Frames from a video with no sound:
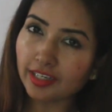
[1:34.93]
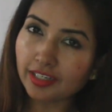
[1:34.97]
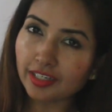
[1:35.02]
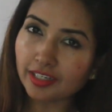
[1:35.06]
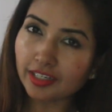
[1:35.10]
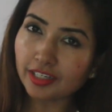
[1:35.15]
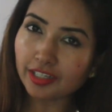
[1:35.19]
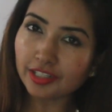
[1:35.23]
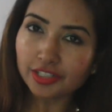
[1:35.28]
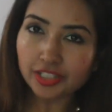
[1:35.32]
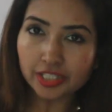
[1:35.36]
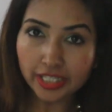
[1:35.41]

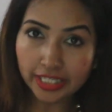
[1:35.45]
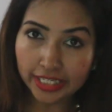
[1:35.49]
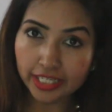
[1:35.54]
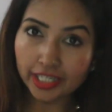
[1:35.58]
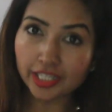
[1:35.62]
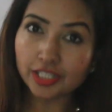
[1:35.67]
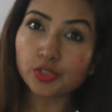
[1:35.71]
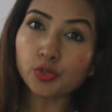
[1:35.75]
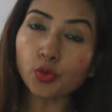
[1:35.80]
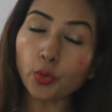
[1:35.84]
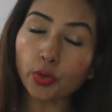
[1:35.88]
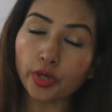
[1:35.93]
Initially,
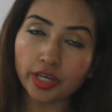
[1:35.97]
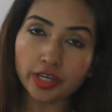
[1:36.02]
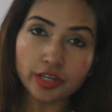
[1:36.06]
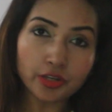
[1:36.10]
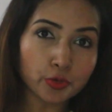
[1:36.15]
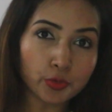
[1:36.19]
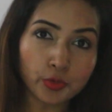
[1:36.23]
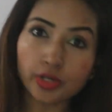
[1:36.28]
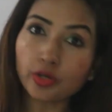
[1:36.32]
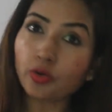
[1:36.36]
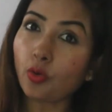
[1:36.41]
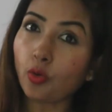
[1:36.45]
it's okay,
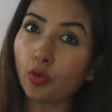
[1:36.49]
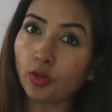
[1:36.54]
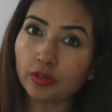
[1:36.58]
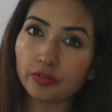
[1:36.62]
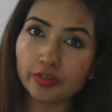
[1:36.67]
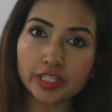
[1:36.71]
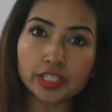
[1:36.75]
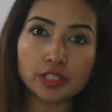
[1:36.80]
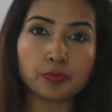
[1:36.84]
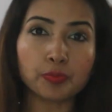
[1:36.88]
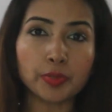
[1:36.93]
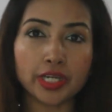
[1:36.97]
you can
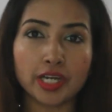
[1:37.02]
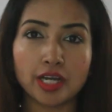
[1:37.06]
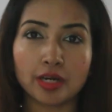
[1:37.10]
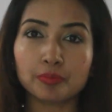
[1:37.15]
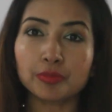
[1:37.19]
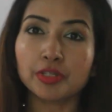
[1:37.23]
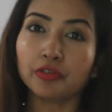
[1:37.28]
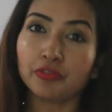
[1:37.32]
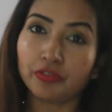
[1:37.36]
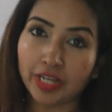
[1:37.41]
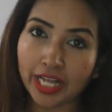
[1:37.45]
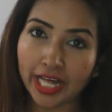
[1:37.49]
always pin
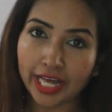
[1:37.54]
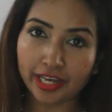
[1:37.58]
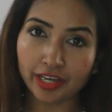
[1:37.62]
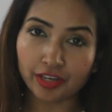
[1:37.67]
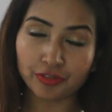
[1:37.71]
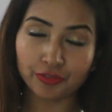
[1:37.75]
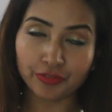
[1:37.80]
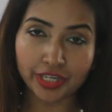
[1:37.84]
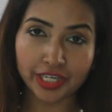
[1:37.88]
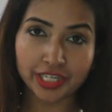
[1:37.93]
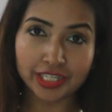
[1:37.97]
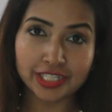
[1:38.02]
up the
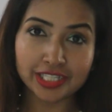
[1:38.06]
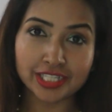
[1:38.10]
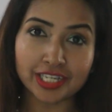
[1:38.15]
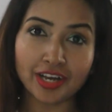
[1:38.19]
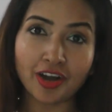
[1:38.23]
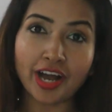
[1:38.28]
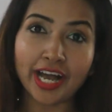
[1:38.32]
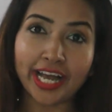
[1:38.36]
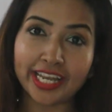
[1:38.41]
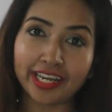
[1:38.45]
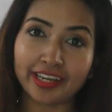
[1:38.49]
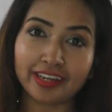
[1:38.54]
flyaways
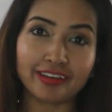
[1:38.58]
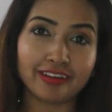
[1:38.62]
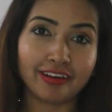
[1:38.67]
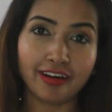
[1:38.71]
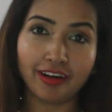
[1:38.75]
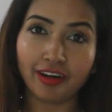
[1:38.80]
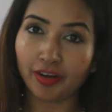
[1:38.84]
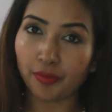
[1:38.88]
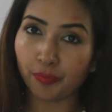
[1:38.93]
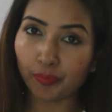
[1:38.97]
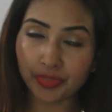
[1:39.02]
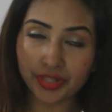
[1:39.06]
and
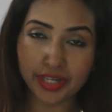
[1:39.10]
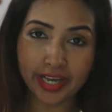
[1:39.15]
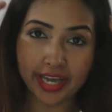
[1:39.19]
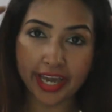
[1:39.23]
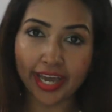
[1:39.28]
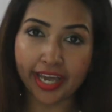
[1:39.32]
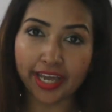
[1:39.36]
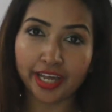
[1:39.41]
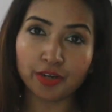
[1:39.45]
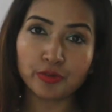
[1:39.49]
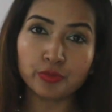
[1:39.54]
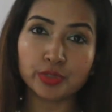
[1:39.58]
the
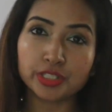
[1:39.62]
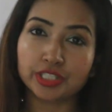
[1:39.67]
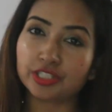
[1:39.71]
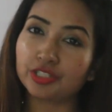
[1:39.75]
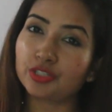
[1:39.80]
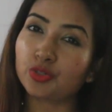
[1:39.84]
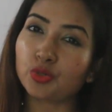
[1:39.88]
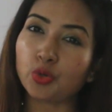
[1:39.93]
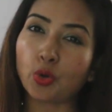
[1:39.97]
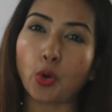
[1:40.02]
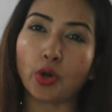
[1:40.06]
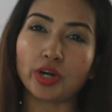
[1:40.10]
hair which
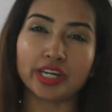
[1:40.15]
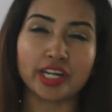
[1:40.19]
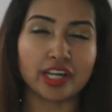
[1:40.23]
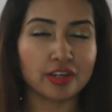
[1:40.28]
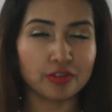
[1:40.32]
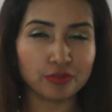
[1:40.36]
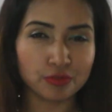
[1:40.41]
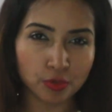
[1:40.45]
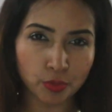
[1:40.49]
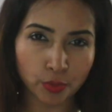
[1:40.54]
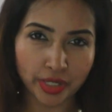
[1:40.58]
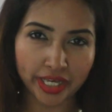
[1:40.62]
is not
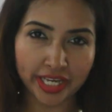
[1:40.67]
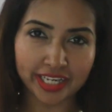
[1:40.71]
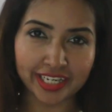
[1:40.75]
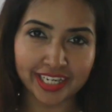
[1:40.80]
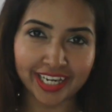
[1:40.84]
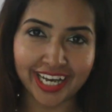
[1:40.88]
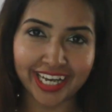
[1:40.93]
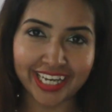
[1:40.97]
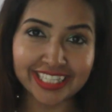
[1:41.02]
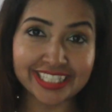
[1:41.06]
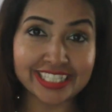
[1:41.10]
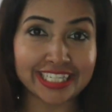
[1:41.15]
kind of looking
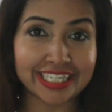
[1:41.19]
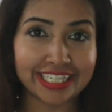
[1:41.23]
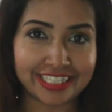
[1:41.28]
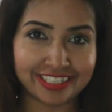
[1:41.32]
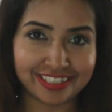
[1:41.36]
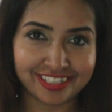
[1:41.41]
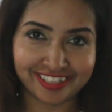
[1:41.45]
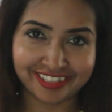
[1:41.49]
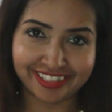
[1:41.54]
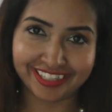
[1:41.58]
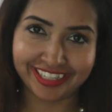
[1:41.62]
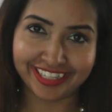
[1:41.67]
nice
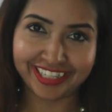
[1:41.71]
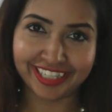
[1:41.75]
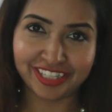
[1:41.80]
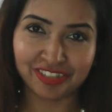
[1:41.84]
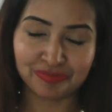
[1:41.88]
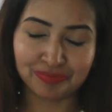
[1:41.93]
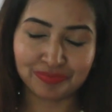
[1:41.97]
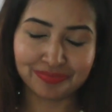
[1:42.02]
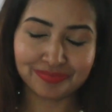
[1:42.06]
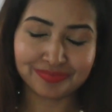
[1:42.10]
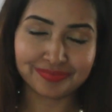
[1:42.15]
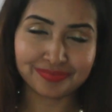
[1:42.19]
initially.
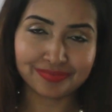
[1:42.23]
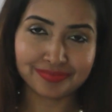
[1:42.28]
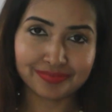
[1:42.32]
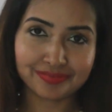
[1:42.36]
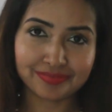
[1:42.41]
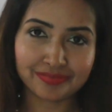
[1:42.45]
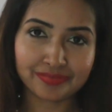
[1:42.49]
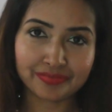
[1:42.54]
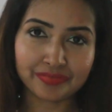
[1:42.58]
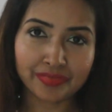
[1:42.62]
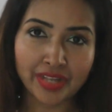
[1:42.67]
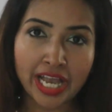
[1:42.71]

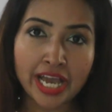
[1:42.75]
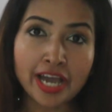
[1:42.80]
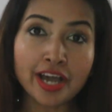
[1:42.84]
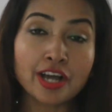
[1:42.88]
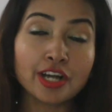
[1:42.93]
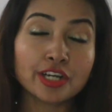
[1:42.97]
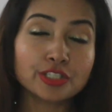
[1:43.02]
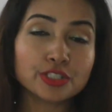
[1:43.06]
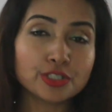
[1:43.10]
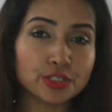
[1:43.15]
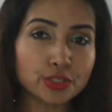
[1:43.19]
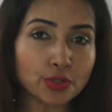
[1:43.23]

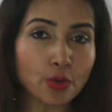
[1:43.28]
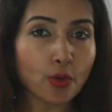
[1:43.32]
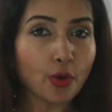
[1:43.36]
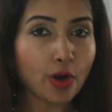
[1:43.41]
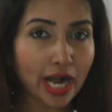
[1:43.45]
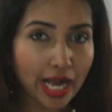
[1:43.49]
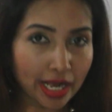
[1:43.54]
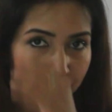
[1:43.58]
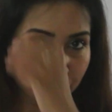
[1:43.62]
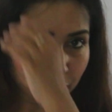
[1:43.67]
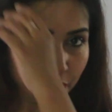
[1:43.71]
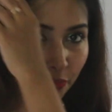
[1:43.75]
So
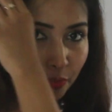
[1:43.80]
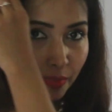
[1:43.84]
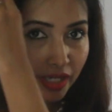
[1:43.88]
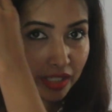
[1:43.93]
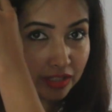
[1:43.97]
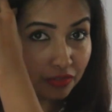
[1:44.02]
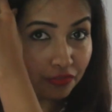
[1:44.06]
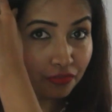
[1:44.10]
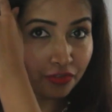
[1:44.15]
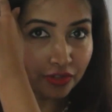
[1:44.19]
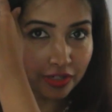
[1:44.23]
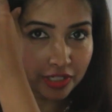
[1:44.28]
I'm going to
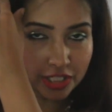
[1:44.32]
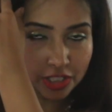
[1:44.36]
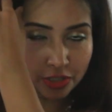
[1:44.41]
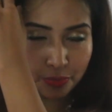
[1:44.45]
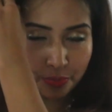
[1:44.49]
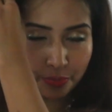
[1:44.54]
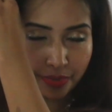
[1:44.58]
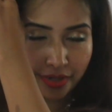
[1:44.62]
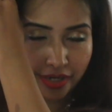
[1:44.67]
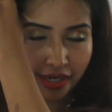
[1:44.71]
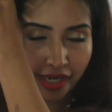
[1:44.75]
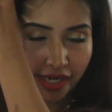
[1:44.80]
make the first
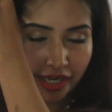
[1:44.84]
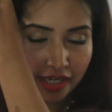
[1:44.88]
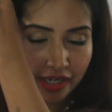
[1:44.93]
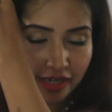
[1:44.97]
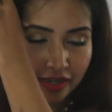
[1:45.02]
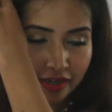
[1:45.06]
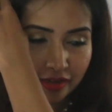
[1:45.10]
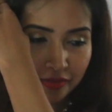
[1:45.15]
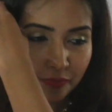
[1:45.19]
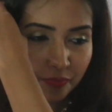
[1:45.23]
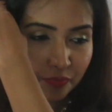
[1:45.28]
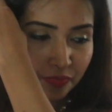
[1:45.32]
braid
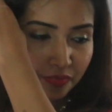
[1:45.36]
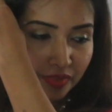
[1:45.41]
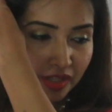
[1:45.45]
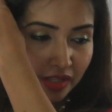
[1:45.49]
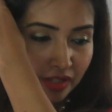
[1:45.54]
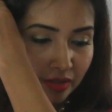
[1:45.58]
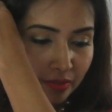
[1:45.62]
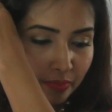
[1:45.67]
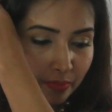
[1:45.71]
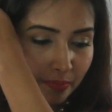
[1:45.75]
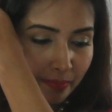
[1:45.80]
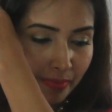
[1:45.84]

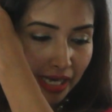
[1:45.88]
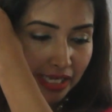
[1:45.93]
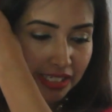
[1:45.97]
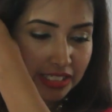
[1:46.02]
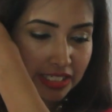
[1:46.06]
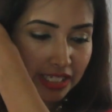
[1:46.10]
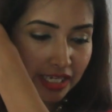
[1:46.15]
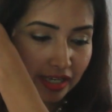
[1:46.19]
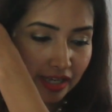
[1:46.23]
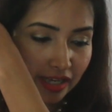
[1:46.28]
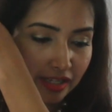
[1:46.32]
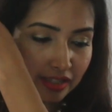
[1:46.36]
by
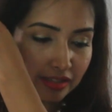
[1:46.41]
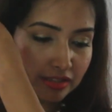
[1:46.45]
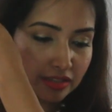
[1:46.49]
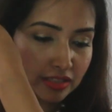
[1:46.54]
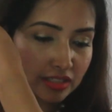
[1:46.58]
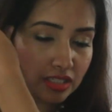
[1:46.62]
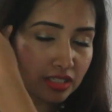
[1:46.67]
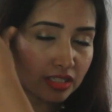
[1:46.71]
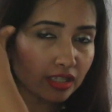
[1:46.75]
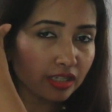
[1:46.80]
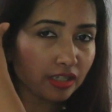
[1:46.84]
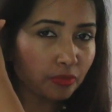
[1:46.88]
taking
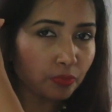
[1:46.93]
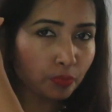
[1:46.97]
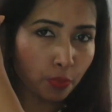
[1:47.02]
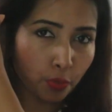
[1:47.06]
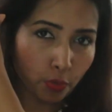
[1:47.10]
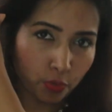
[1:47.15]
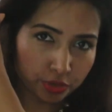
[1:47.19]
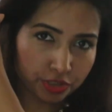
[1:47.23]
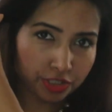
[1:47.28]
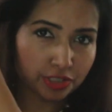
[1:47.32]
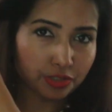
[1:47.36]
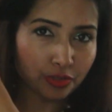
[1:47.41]
this thin
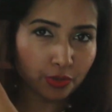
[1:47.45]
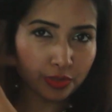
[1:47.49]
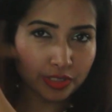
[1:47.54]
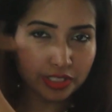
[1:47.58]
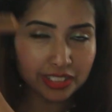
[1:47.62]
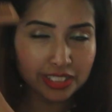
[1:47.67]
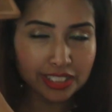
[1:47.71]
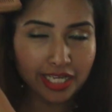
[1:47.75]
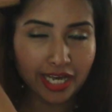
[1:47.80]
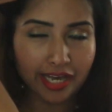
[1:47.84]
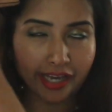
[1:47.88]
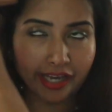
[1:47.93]
portion on
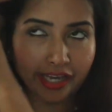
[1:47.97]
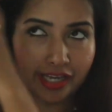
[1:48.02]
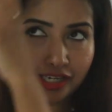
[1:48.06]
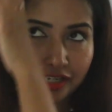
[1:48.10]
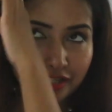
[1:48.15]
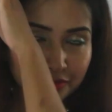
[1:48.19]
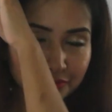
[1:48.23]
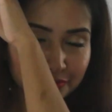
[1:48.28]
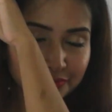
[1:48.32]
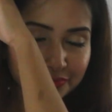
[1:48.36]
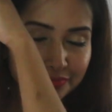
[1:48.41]
the side.